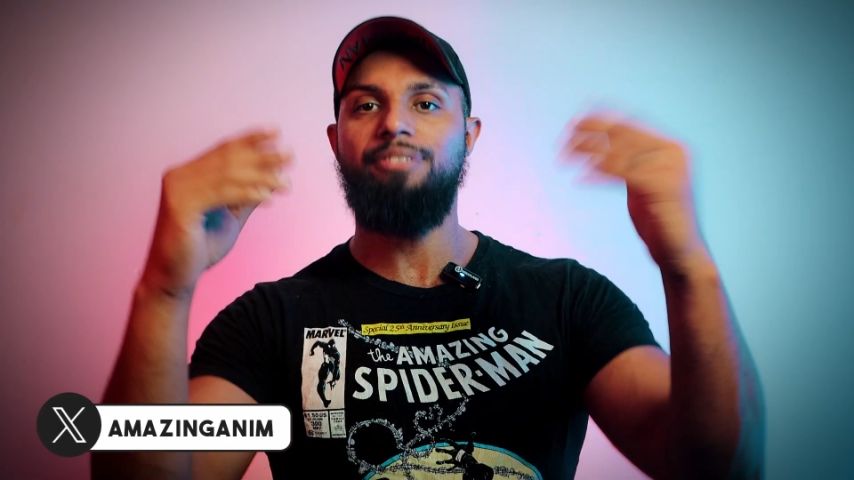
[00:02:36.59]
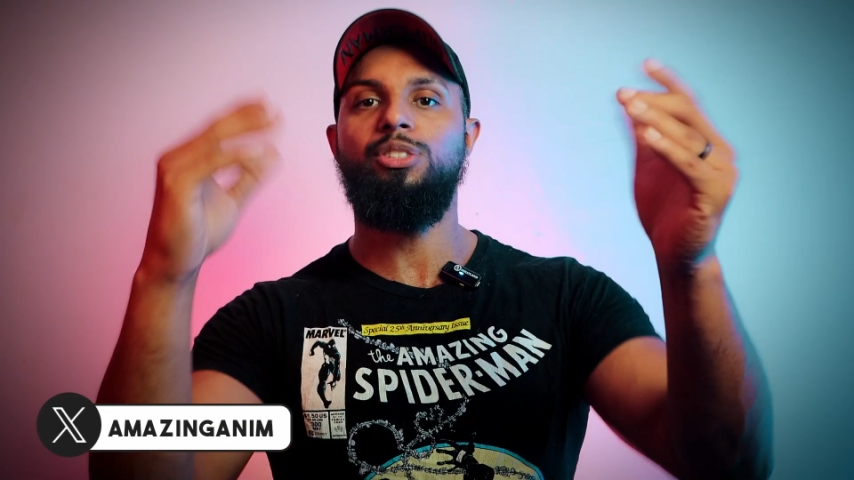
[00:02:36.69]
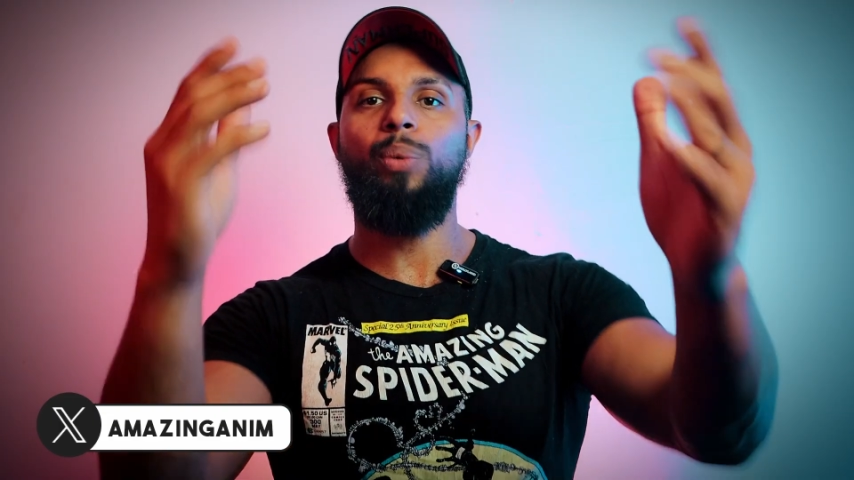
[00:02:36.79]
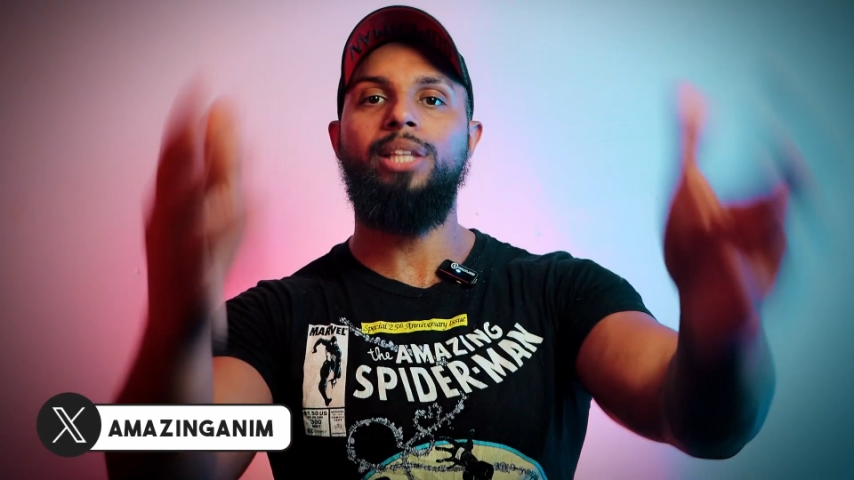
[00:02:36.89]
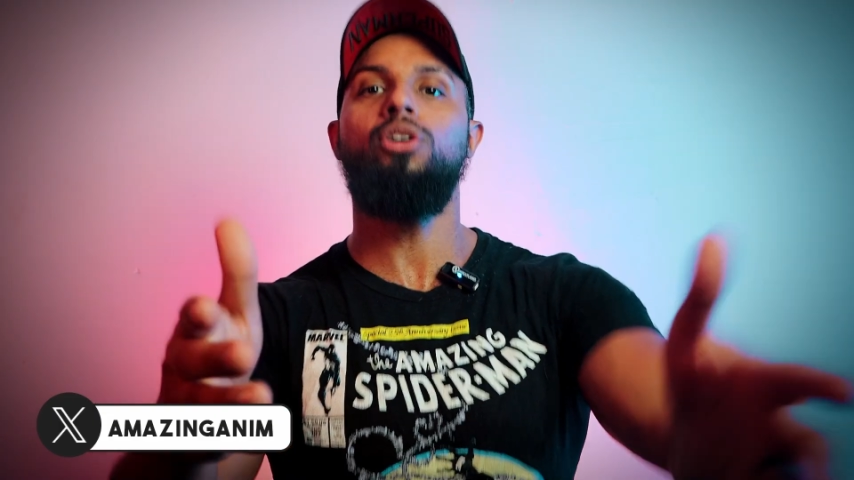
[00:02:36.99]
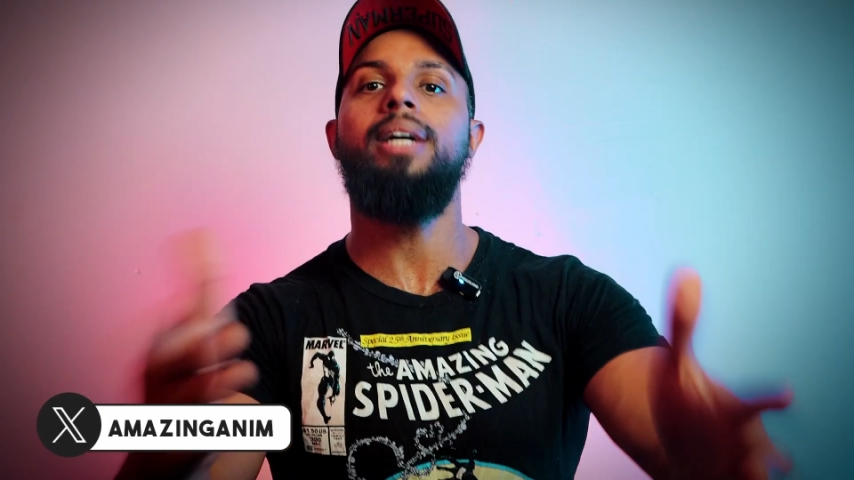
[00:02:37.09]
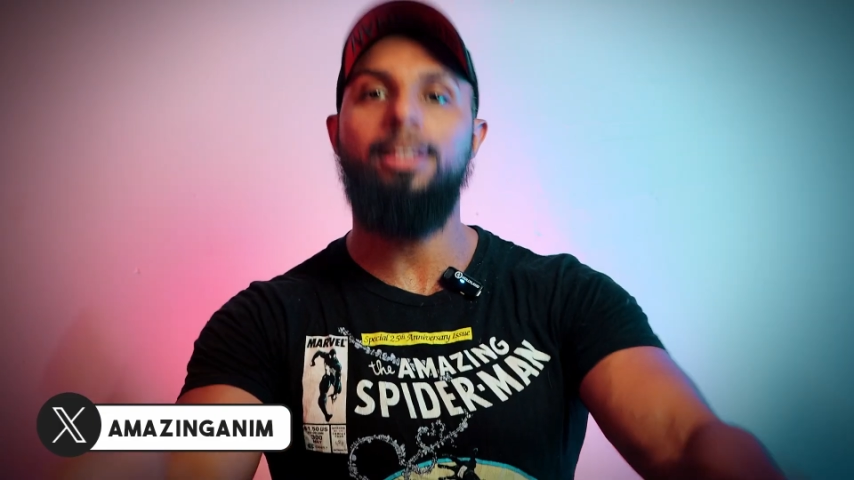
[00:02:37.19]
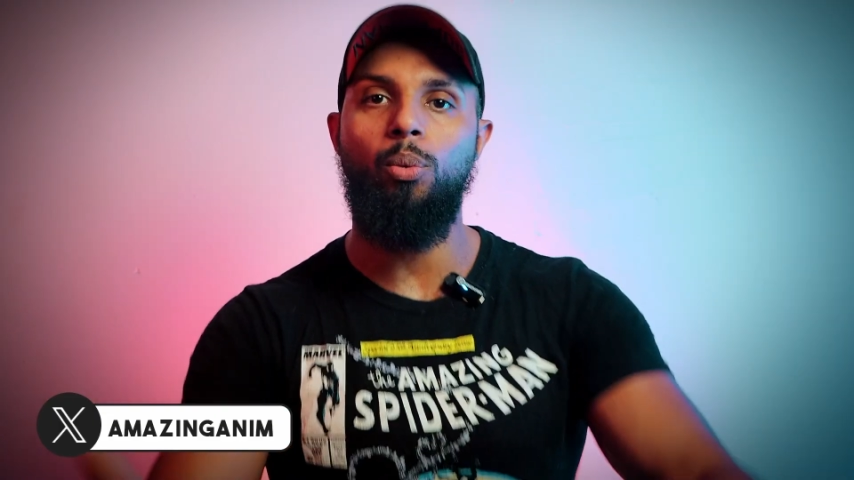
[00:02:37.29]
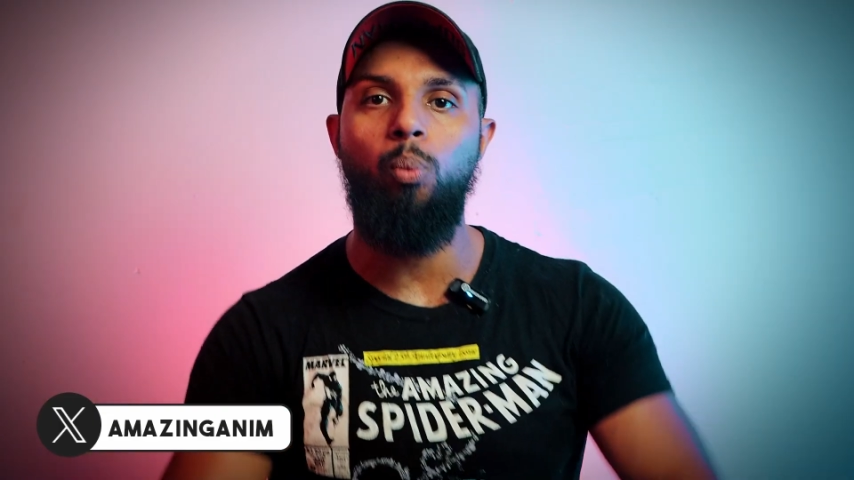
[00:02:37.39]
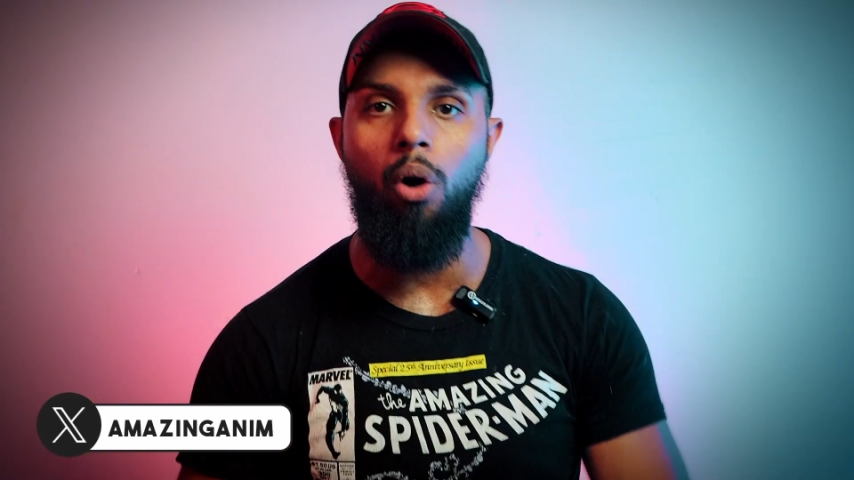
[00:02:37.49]
is we look at
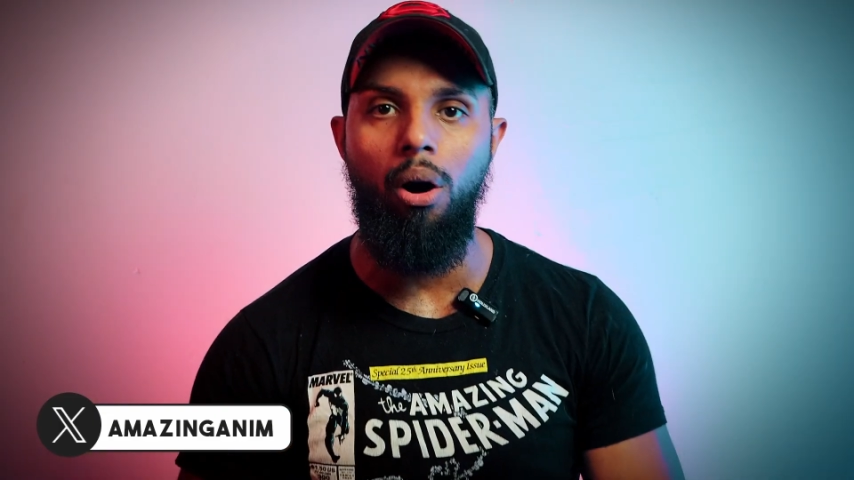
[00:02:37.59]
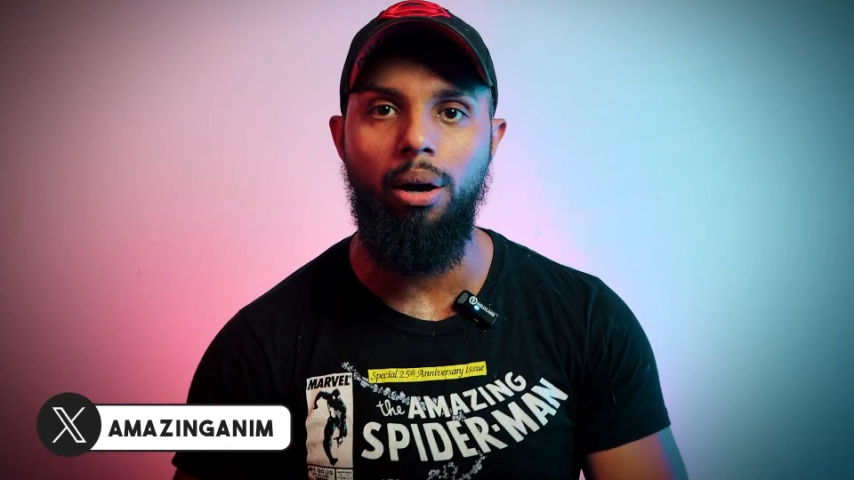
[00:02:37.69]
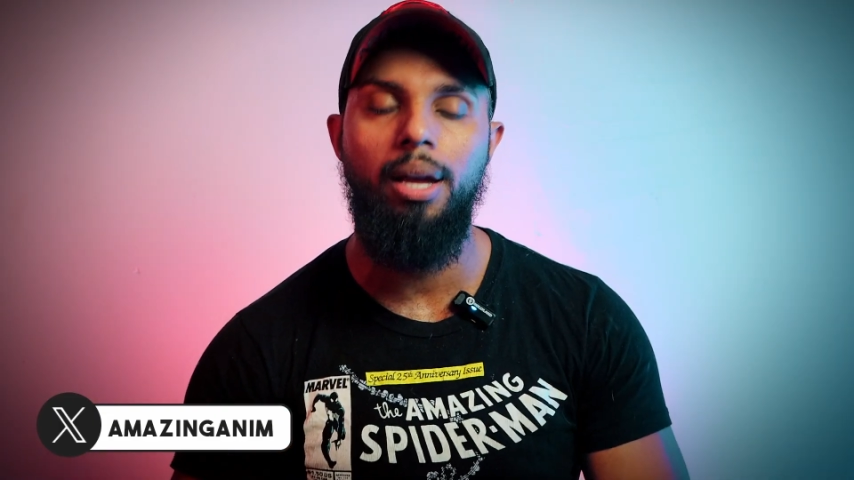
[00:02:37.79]
the walk.